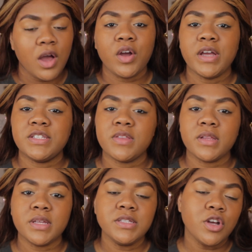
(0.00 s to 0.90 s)
All right, so the
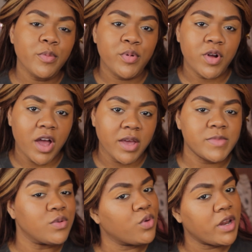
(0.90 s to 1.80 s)
lids are
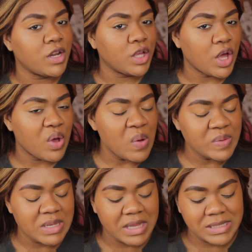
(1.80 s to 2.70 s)
primed and ready to go,
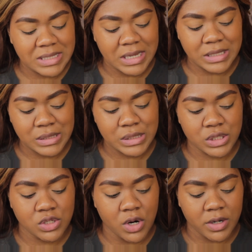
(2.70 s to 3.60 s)
so let's get
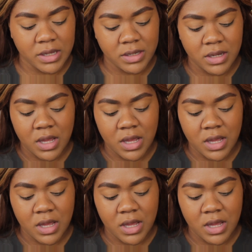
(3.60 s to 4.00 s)
started.